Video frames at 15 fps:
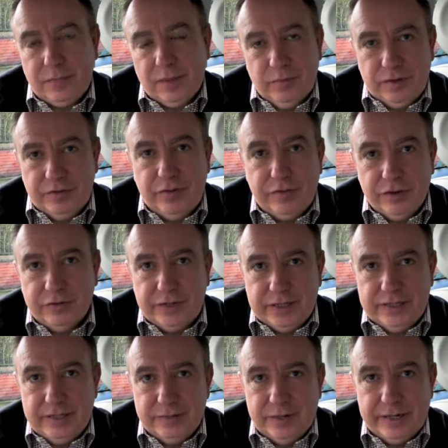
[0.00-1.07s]
But if you've covered it
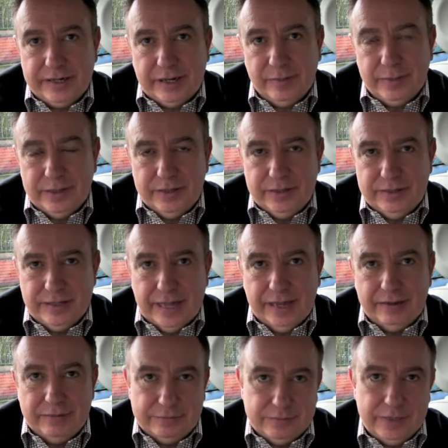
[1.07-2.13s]
in the recap,
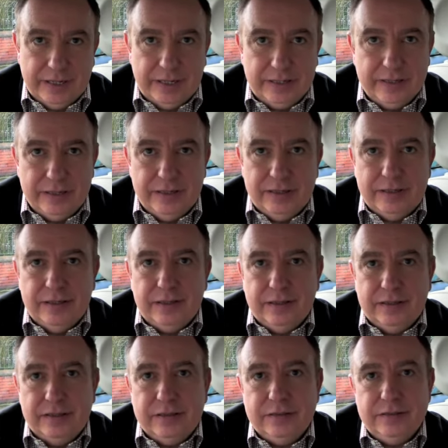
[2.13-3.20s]
then really
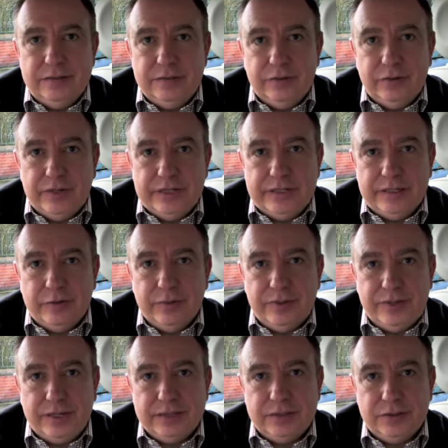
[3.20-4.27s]
you've already dealt with
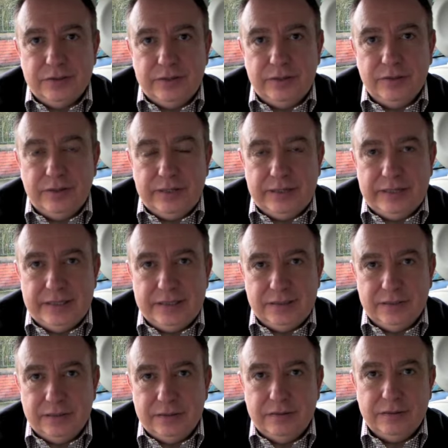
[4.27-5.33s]
that, so you don't need
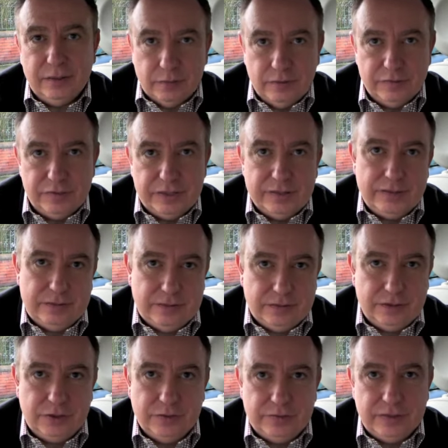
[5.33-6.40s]
to go over it
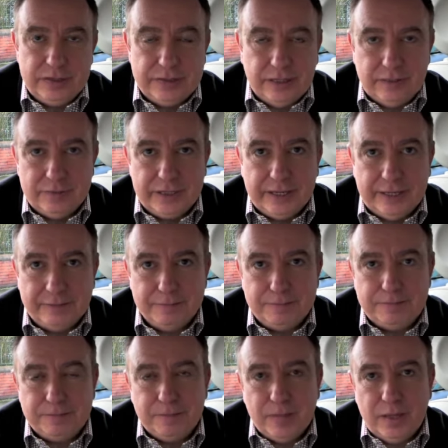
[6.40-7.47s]
2 or 3 times again.
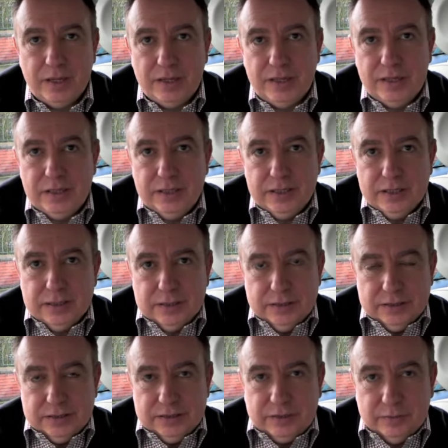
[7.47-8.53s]

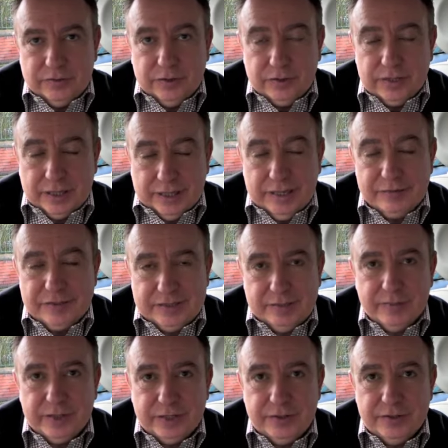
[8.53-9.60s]
So we've done the lefts, then
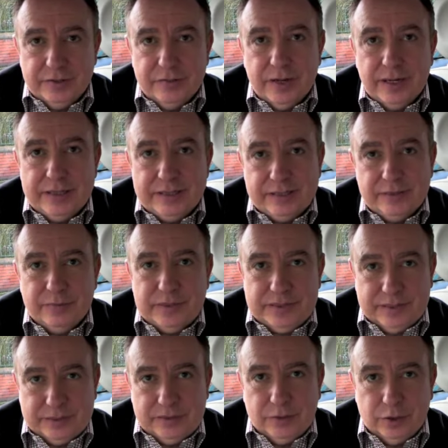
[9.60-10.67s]
we can do the rights, and we
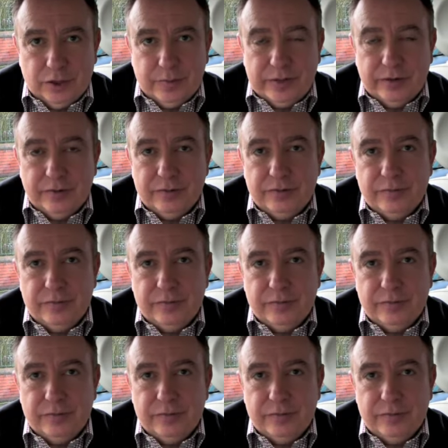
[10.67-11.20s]
just talk about